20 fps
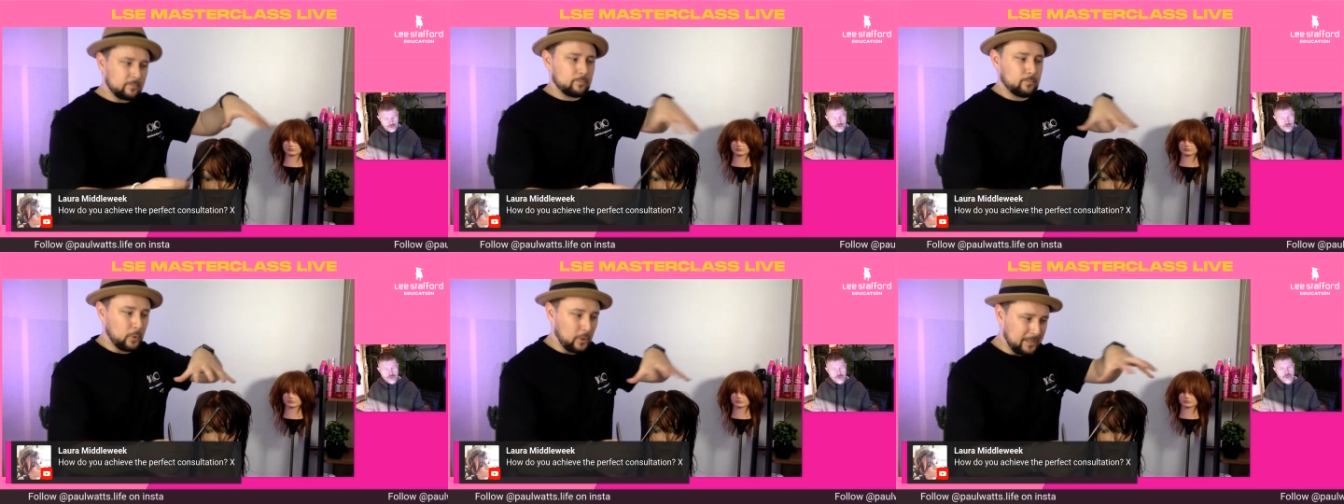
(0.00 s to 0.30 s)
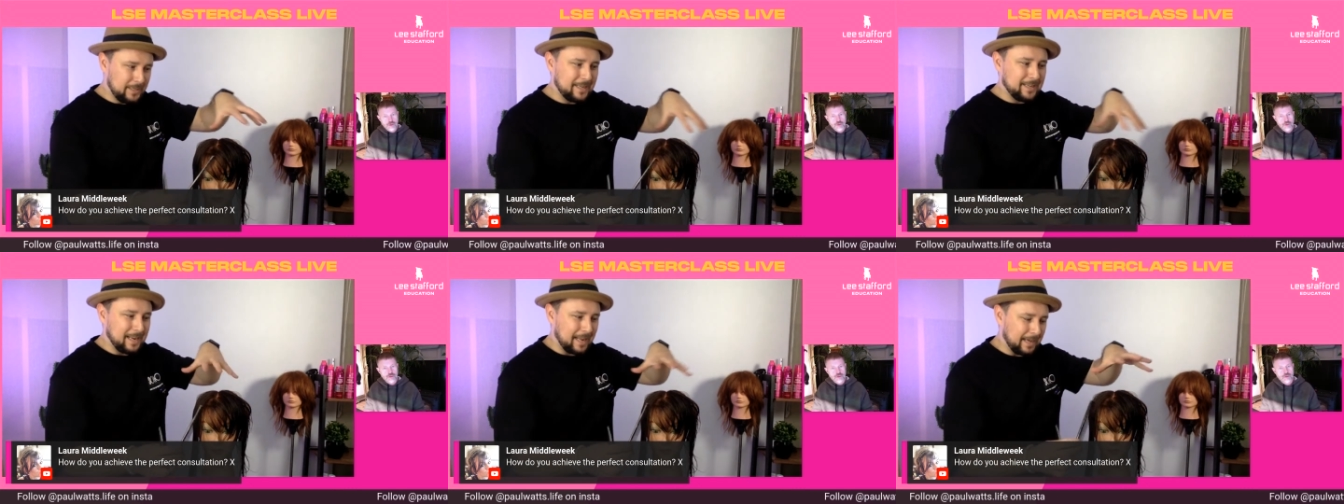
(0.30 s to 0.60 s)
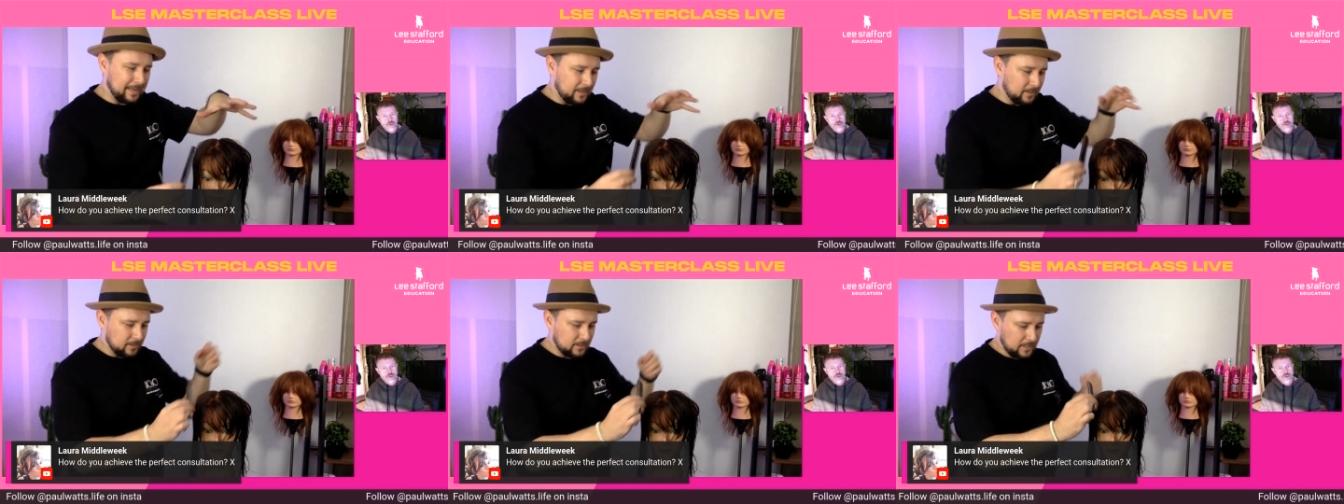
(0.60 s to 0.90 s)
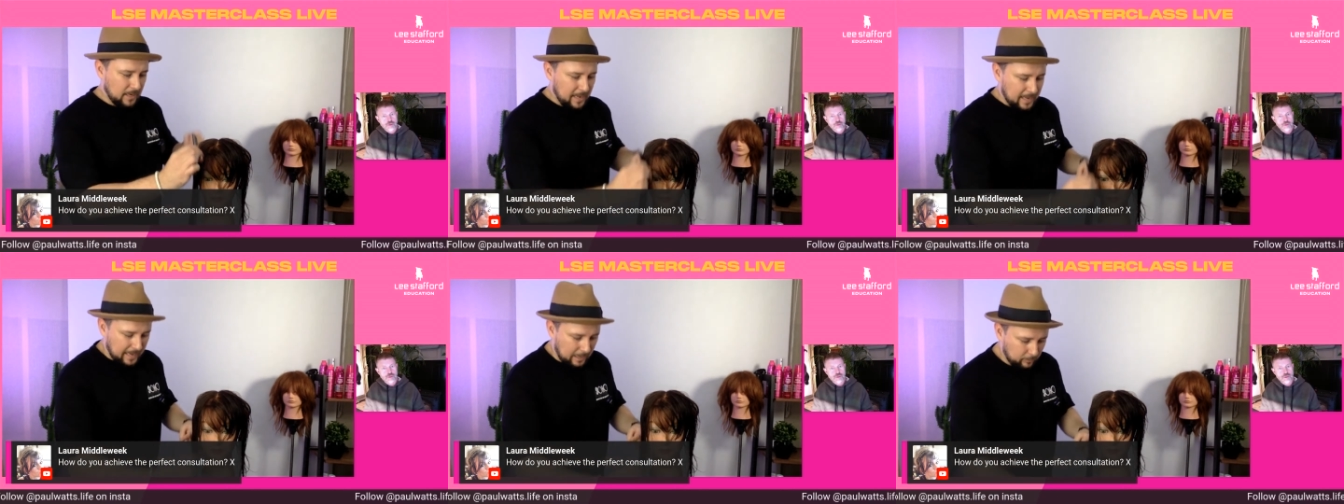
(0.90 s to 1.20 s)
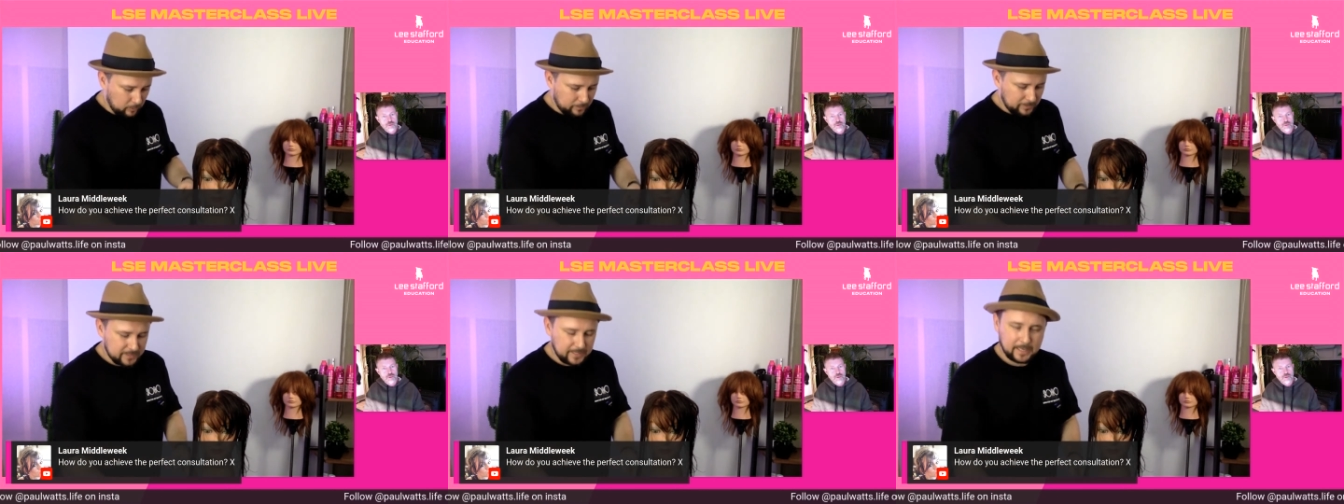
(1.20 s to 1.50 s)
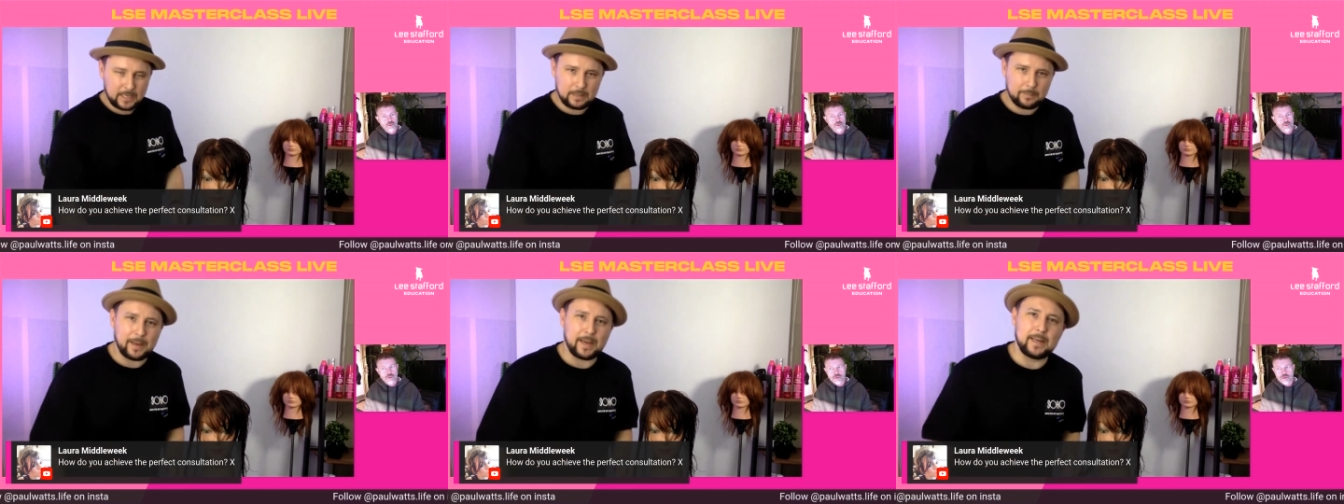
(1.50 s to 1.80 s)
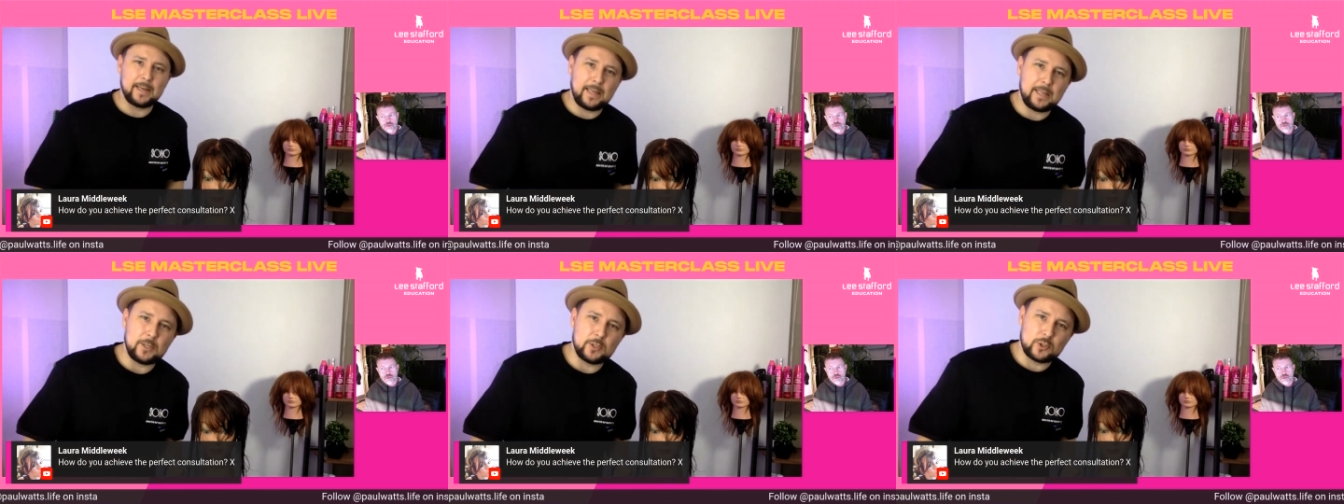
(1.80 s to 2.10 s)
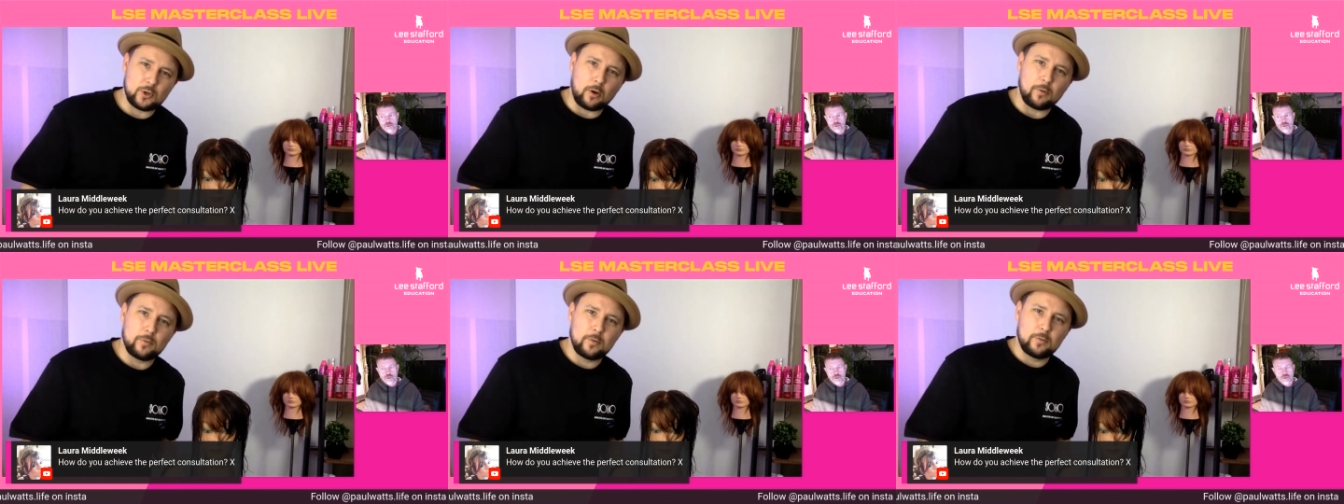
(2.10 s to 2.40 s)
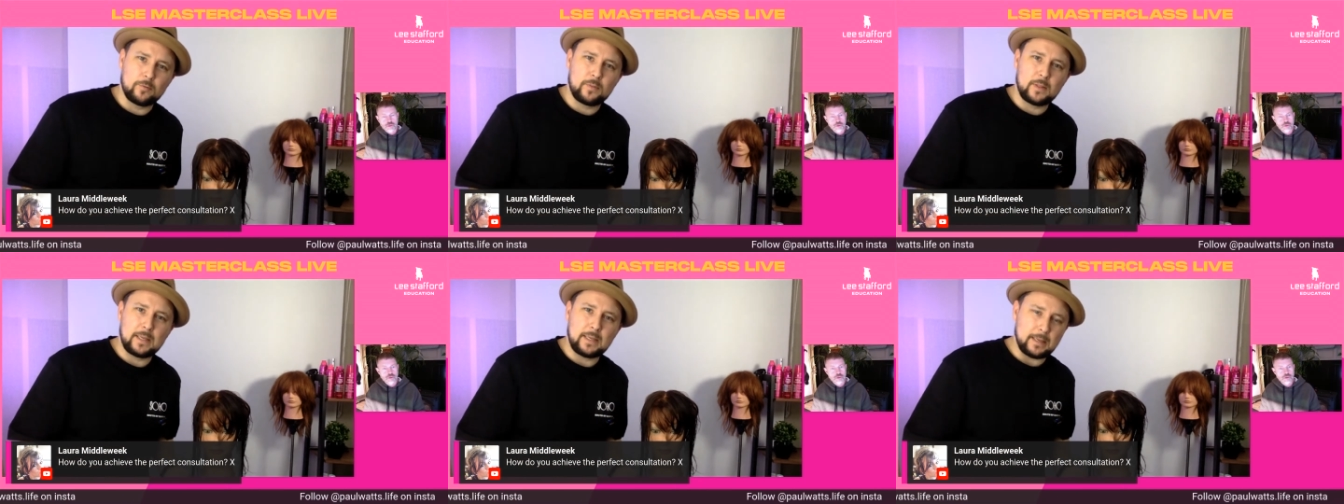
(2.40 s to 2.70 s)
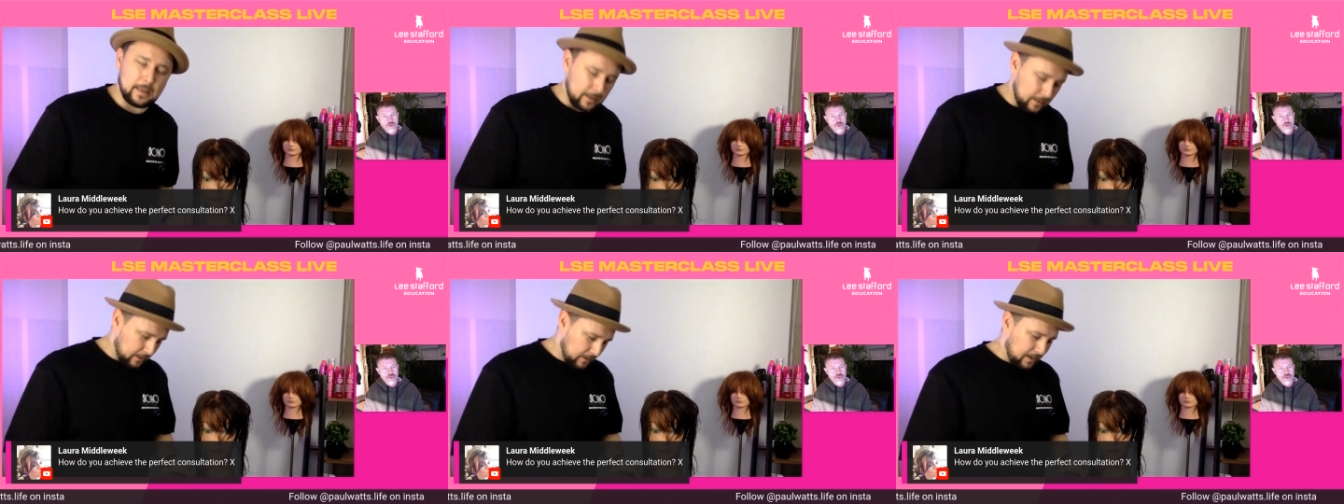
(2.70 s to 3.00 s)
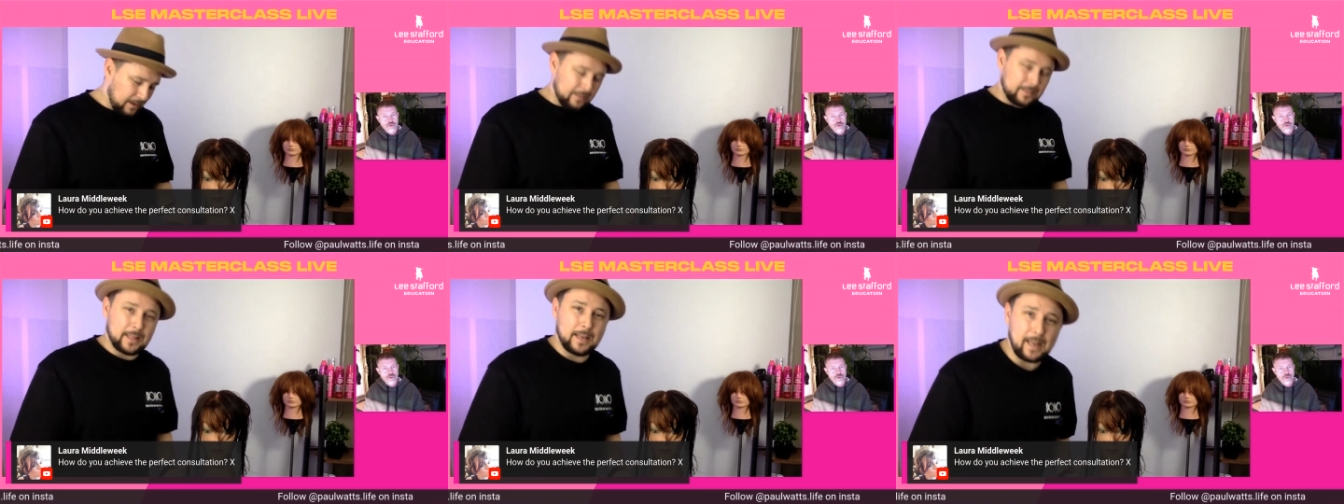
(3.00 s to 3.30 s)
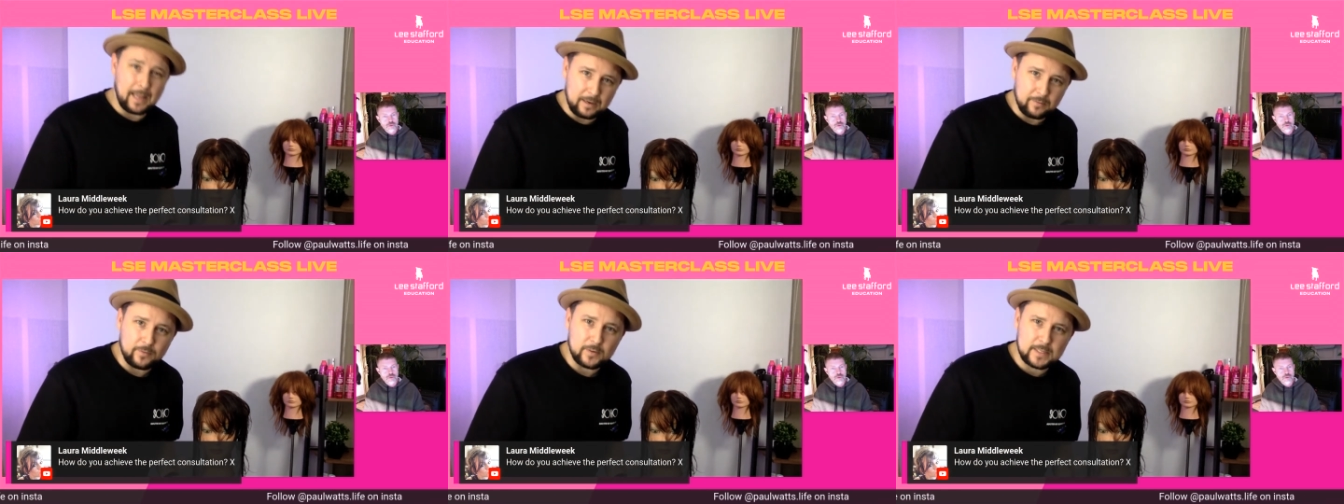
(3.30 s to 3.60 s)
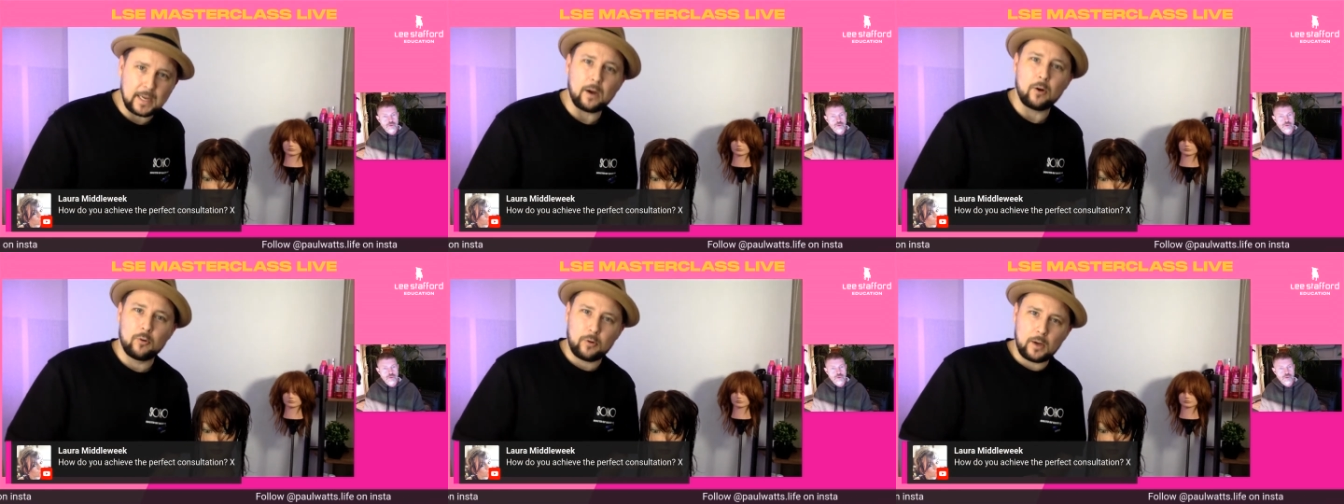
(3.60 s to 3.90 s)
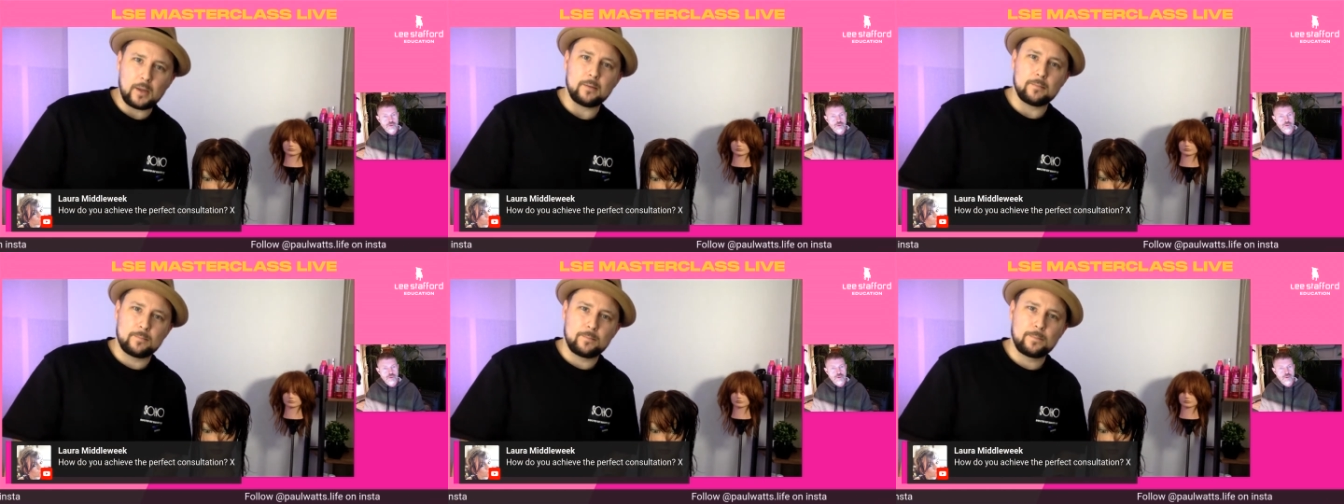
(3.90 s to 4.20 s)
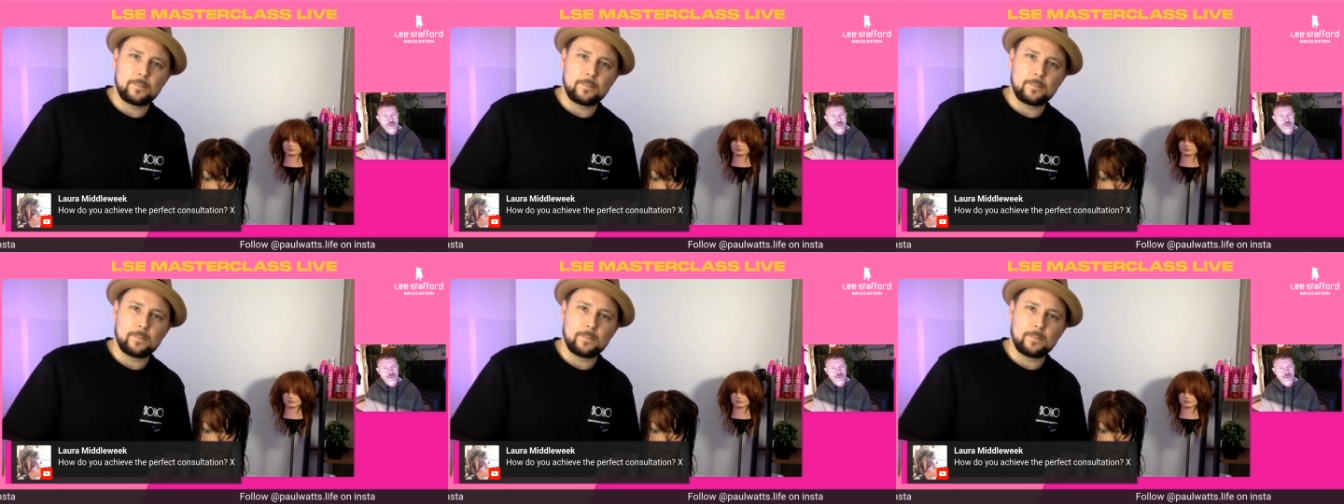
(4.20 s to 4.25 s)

putting in layers, and we're going to be taking about an inch off of the length. Is that all right?